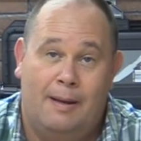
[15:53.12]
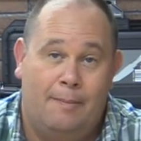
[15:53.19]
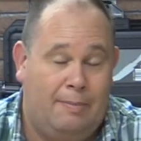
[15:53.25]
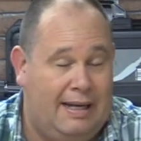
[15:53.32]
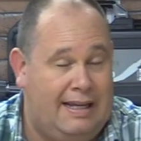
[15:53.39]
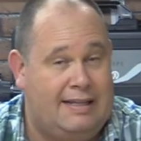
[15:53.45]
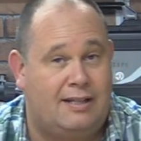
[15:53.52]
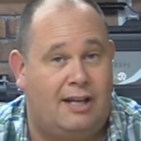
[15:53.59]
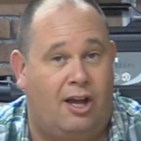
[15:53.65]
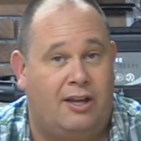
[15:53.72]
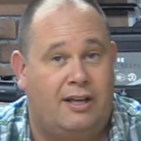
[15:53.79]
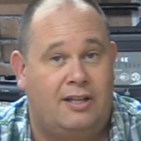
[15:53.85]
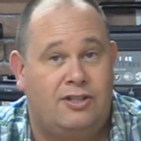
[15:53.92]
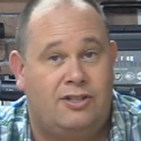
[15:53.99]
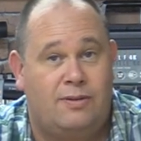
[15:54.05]
Please
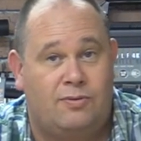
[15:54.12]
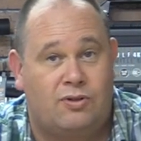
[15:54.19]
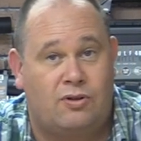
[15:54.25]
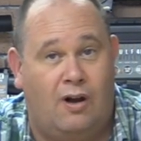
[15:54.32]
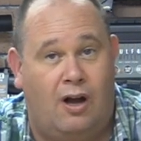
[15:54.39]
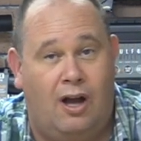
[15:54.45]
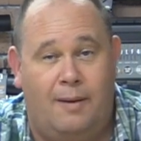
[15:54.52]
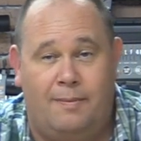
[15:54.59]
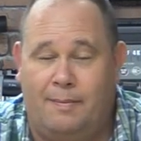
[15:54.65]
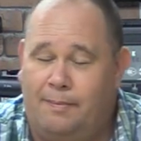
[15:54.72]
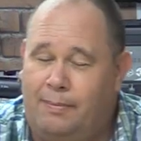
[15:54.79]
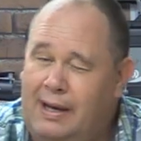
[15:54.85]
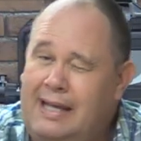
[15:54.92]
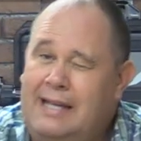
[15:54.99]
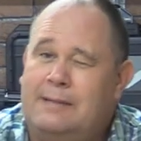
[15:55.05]
like and subscribe,
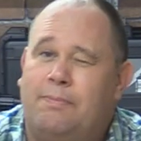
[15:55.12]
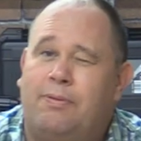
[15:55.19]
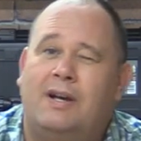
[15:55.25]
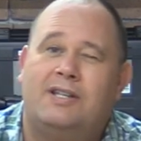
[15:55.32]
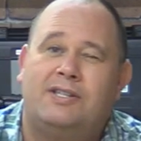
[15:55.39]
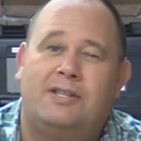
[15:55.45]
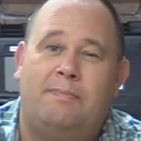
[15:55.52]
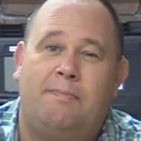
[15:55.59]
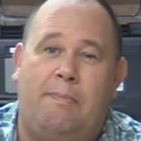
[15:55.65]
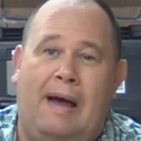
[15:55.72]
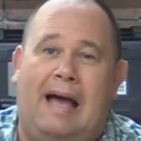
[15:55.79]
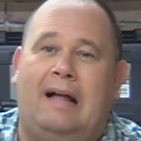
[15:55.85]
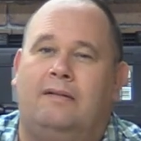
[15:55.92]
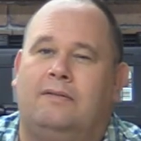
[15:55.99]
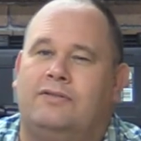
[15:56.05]
and please press the
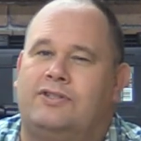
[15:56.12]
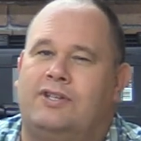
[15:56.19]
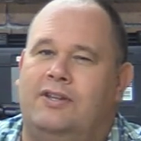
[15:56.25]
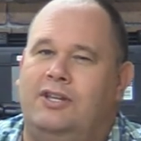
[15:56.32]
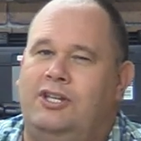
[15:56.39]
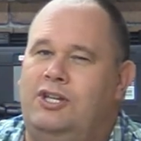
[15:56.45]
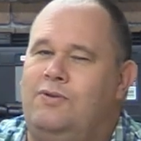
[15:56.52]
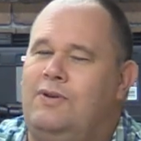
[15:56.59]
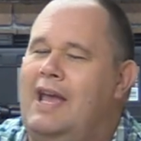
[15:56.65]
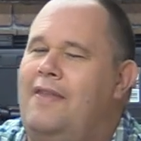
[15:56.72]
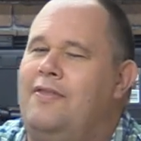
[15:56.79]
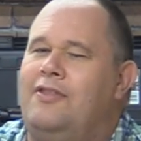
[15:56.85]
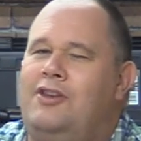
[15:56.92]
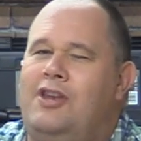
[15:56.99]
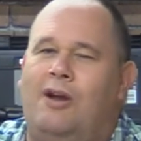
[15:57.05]
bell so that you
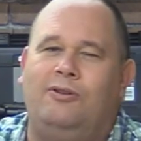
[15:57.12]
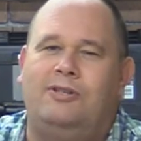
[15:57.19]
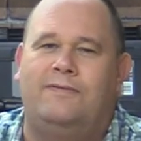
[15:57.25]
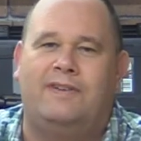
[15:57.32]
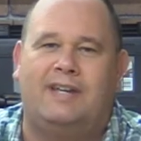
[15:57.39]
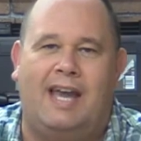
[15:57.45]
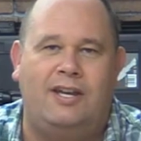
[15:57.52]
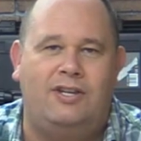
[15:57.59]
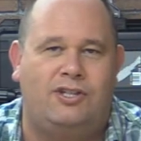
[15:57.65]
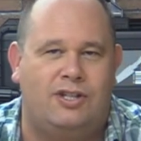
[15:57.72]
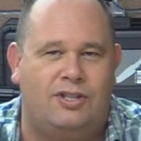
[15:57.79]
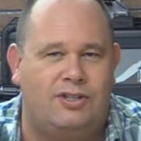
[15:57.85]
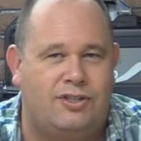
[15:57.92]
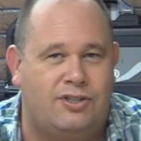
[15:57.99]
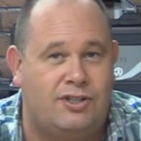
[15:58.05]
get the
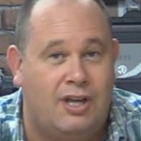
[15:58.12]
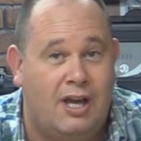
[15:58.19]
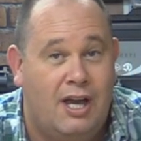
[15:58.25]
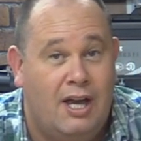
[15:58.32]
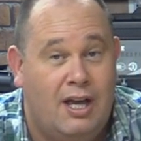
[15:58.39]
notifications,